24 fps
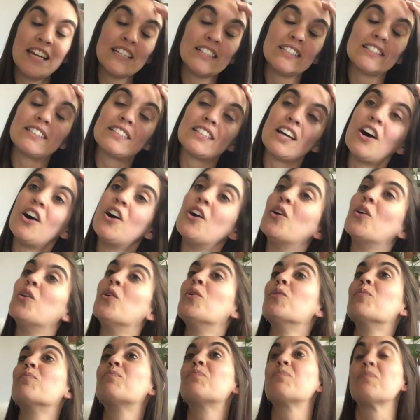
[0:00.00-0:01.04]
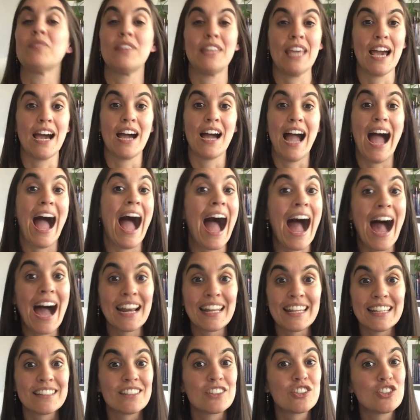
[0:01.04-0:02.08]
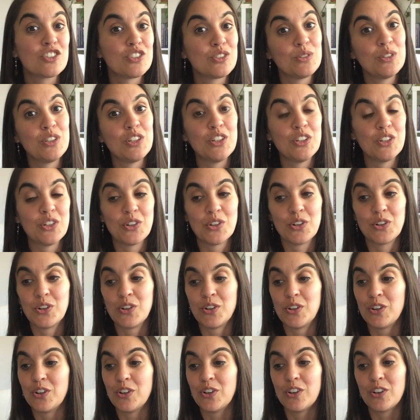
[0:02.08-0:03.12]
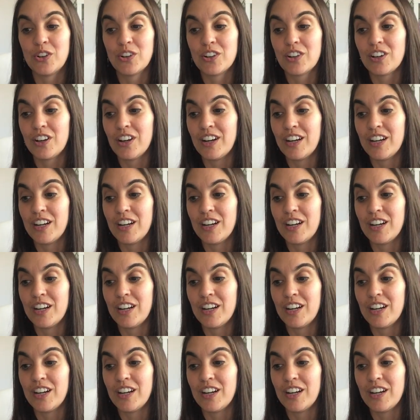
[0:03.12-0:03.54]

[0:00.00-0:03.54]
So yeah, add it to your